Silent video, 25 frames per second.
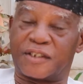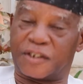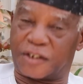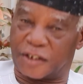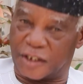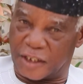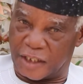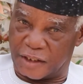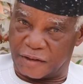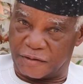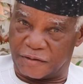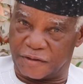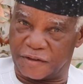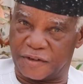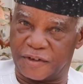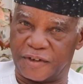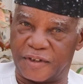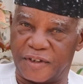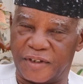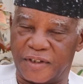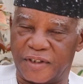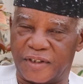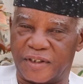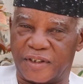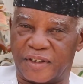serve
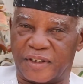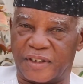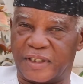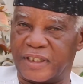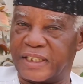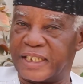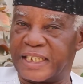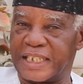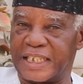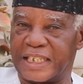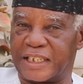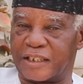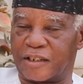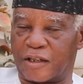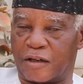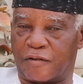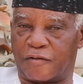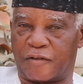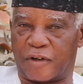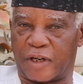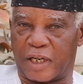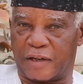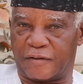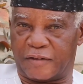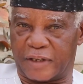the needs of
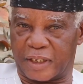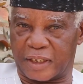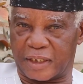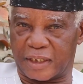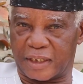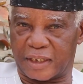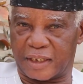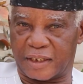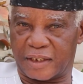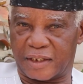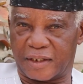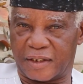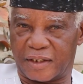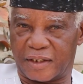all of us.